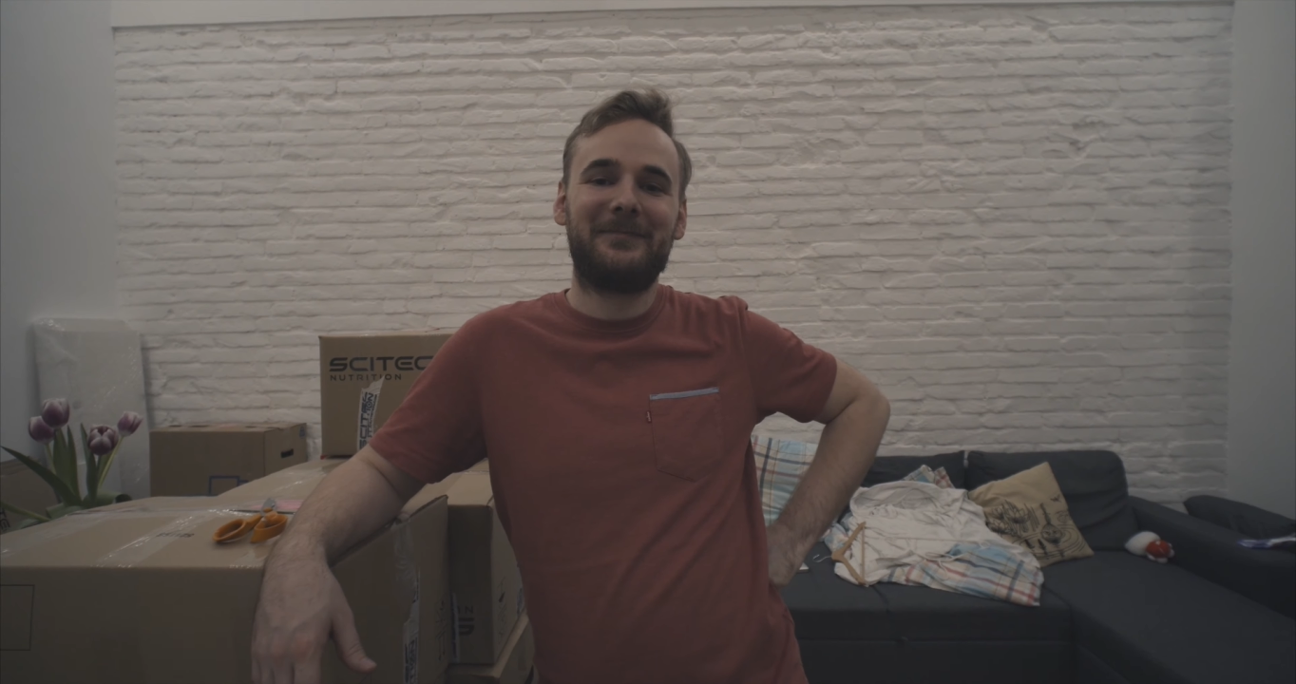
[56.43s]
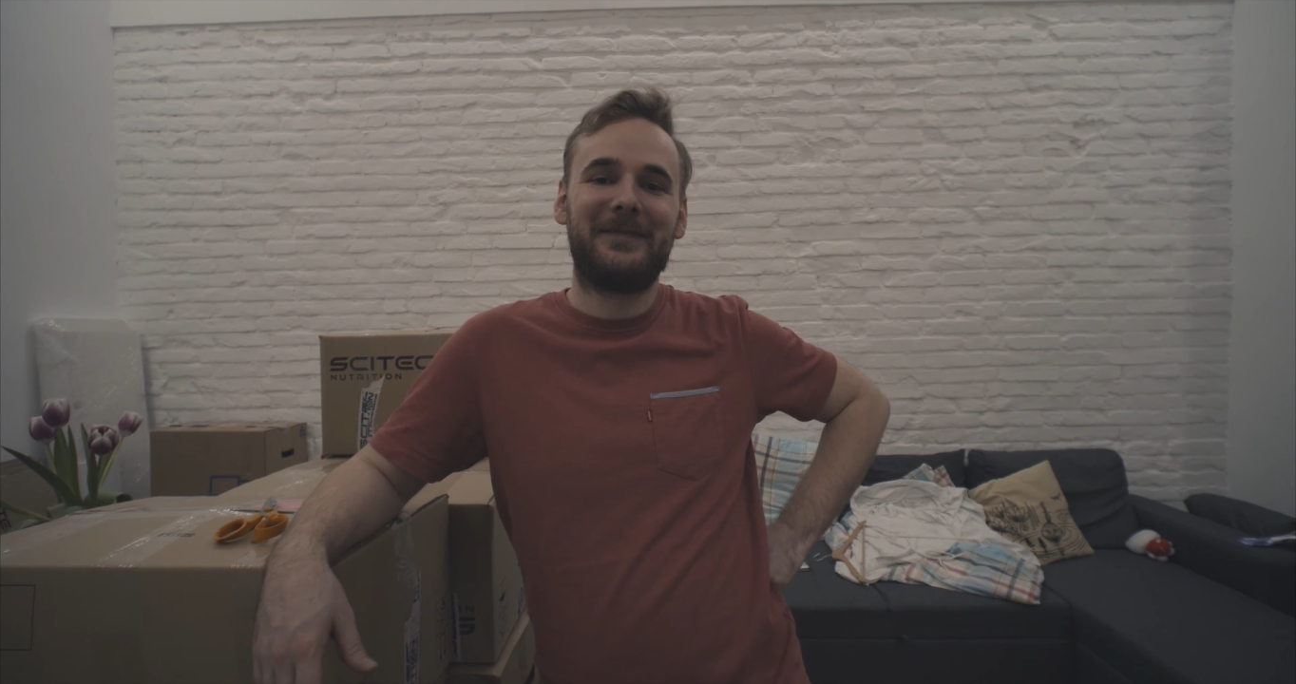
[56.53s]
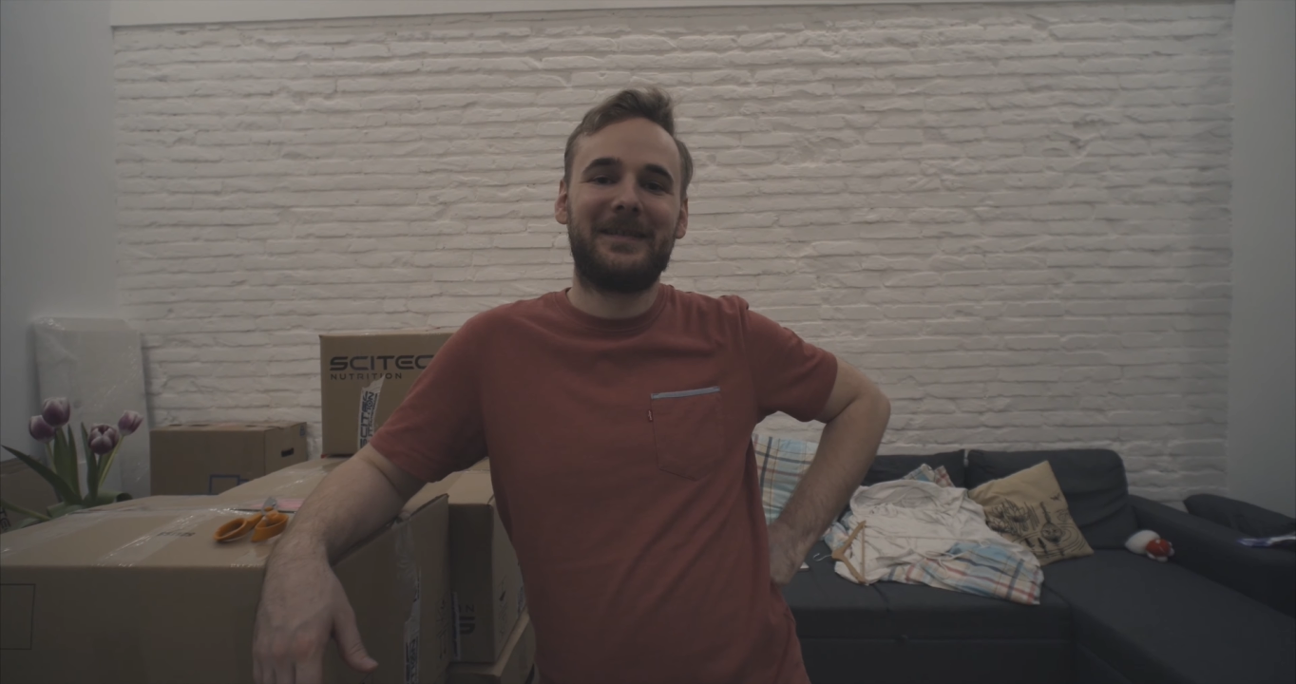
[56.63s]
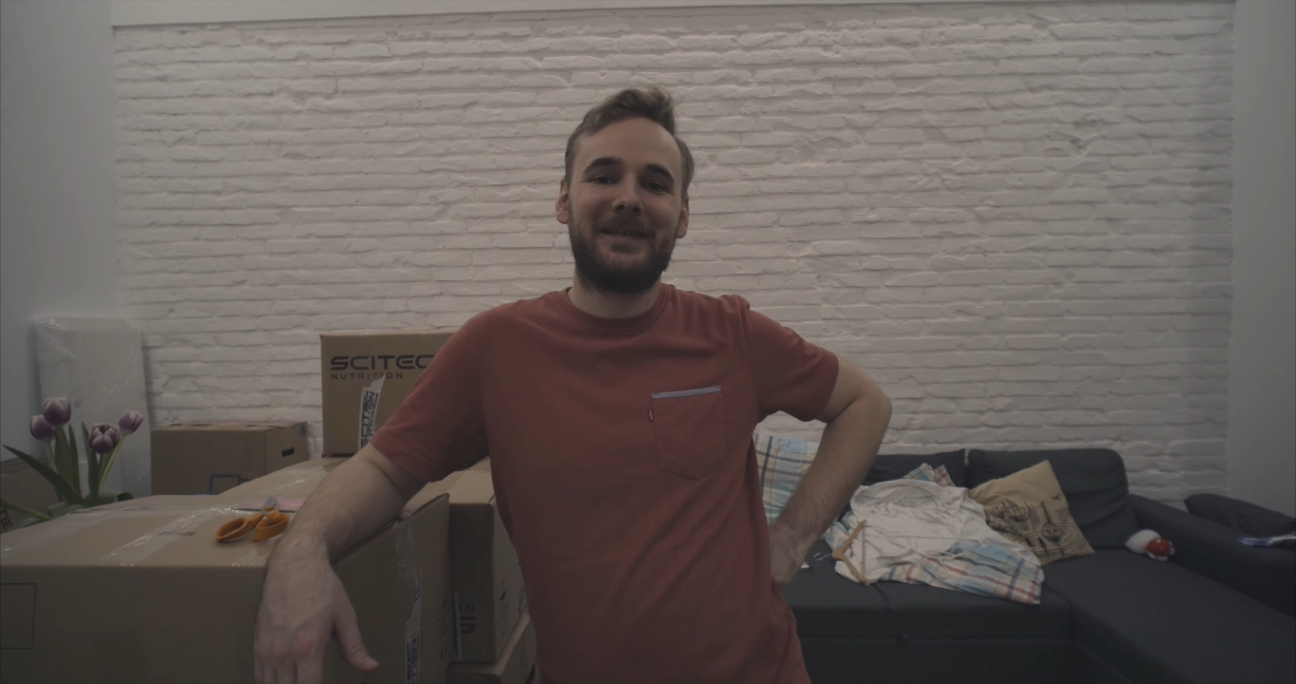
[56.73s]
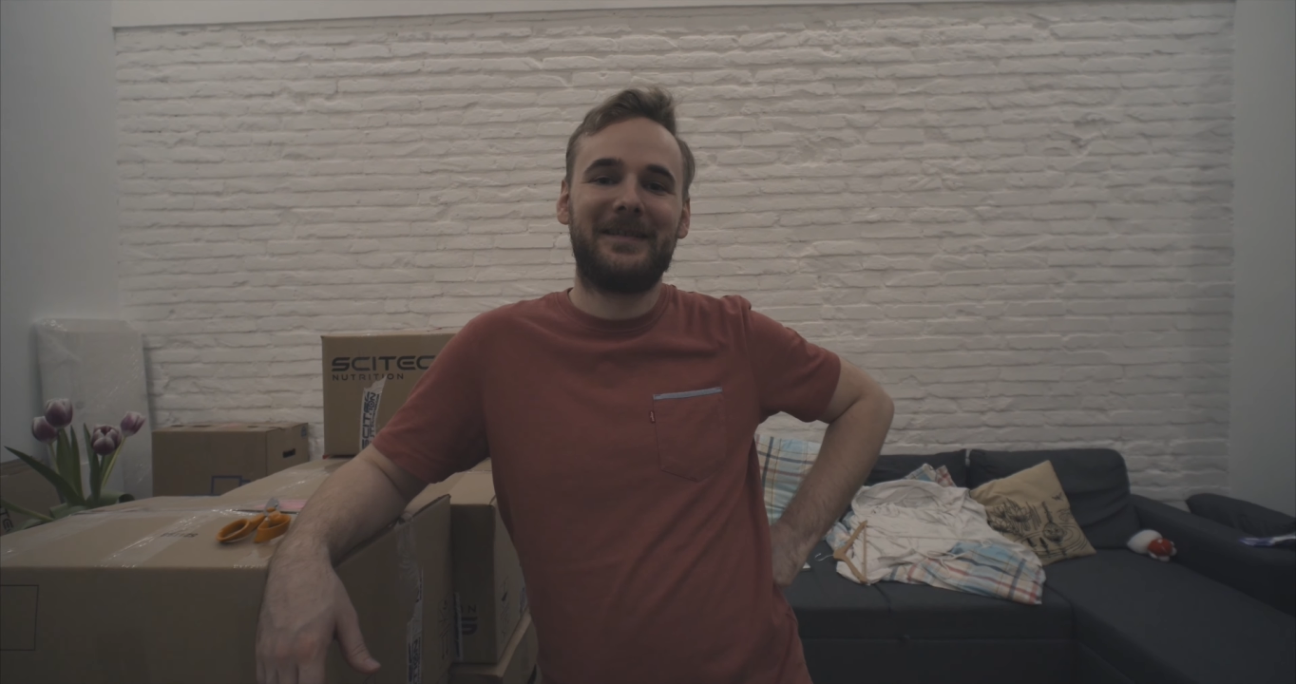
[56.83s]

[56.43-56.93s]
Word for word: pretty